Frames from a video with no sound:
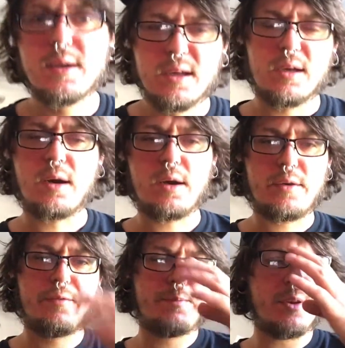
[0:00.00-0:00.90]
God,
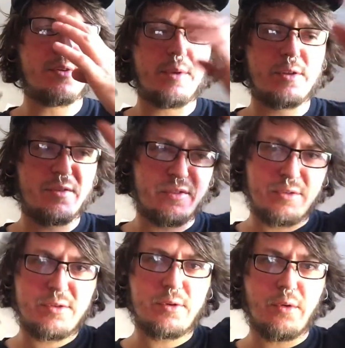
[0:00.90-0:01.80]
pizza makes me feel
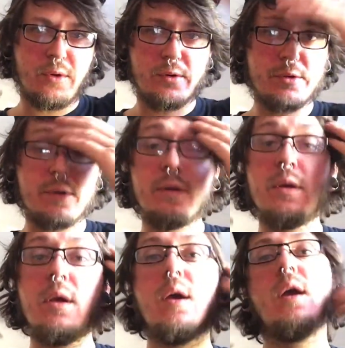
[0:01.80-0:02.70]
so gross.
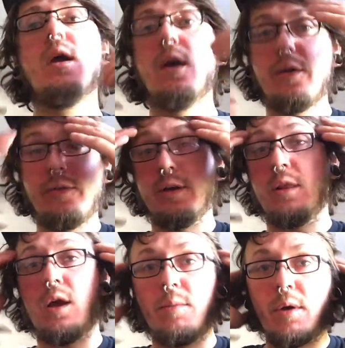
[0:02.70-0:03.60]
I've eaten a
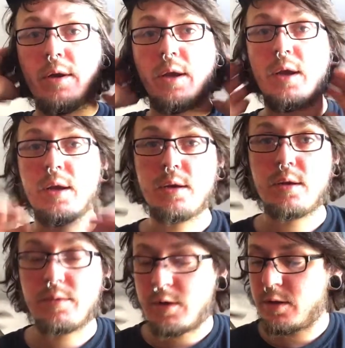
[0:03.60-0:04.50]
lot in my day, and
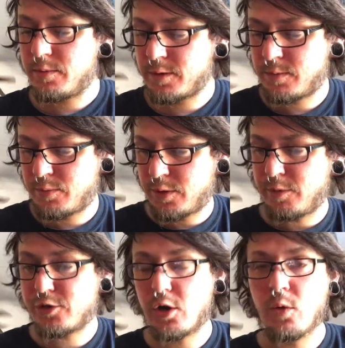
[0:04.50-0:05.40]
I'm pretty
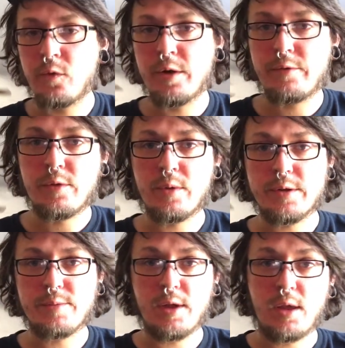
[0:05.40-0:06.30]
much over it for the
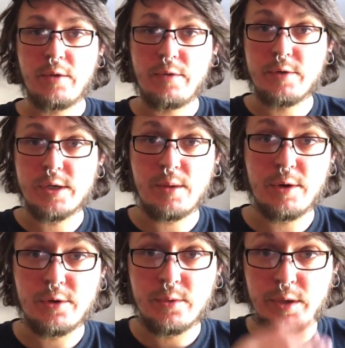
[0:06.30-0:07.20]
rest of my life every time I
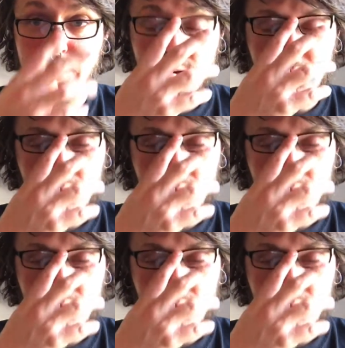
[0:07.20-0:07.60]
do eat it.